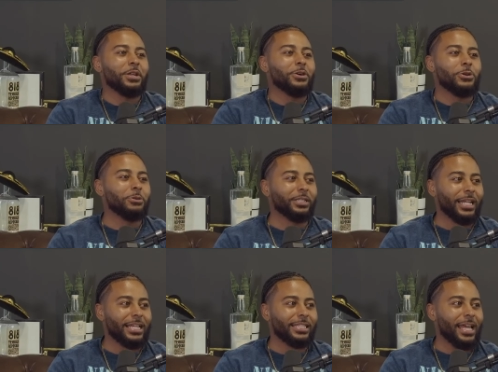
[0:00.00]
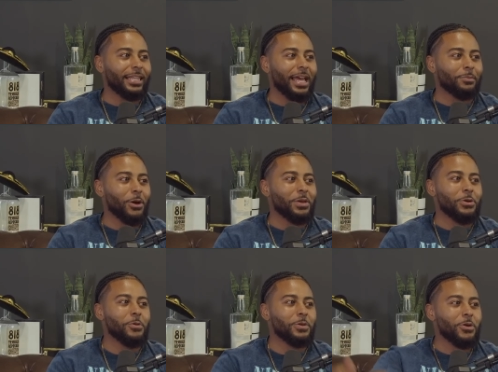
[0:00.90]
me to hoop the next day. Like, bro, we
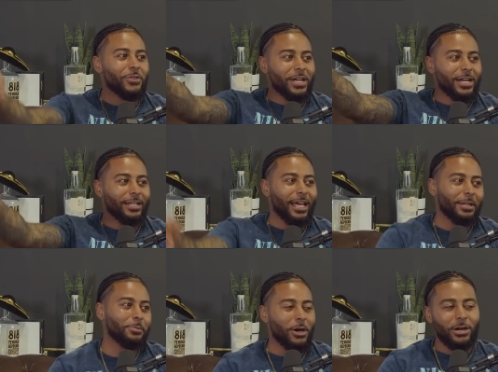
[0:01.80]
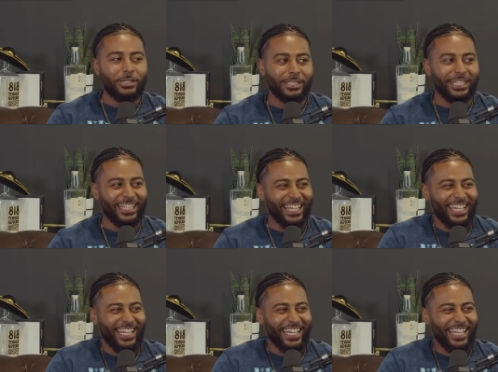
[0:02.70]
hooping over here like tomorrow and shit.